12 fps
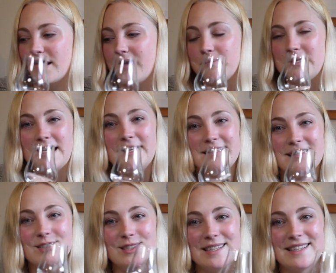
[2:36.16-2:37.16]
I mean, it
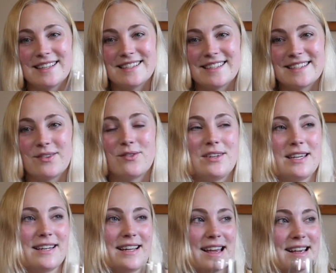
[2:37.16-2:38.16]
does sit at 63
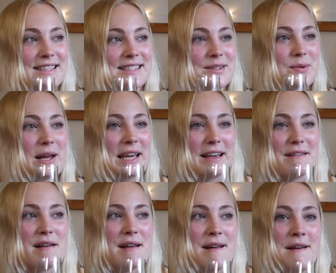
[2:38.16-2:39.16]
and it is quite
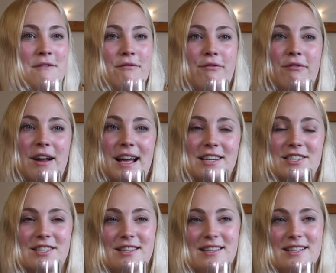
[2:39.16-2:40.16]

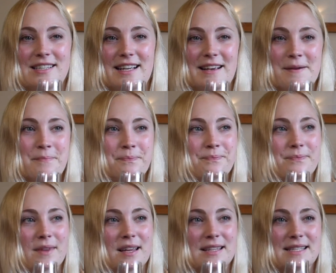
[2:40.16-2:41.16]
fresh, and there's like
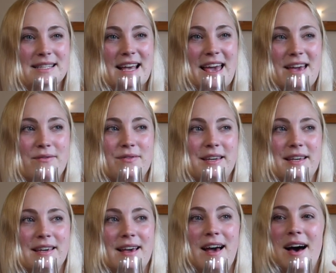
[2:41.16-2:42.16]
this
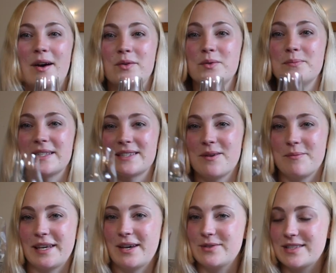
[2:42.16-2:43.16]
heavy aroma
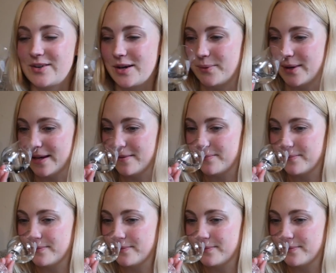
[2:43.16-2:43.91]
coming out straight away.